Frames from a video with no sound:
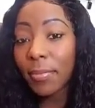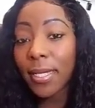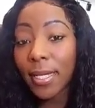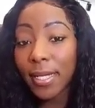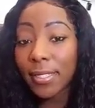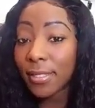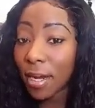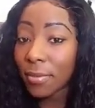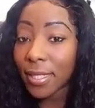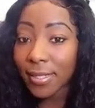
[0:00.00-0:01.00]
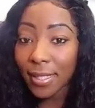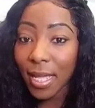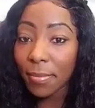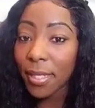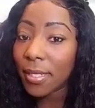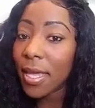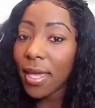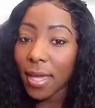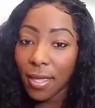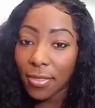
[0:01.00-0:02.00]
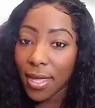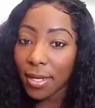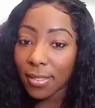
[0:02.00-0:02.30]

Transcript: because Derby is coming and that